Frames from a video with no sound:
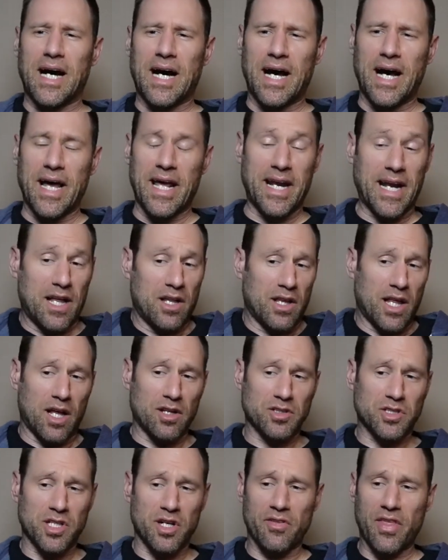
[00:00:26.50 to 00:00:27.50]
Uh, and I'll,
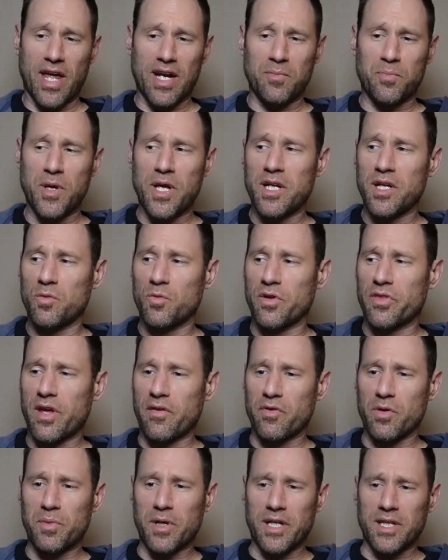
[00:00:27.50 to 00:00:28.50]
I'll share that opinion with
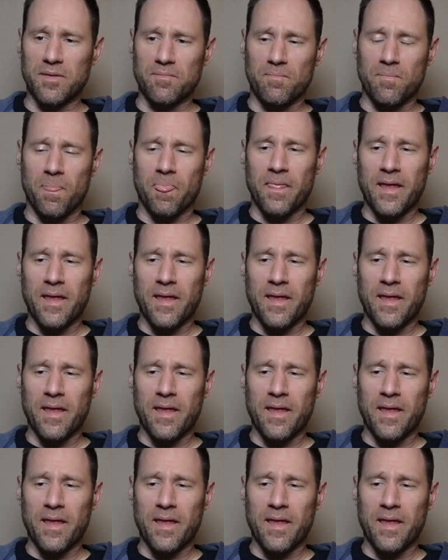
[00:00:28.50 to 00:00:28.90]
everybody.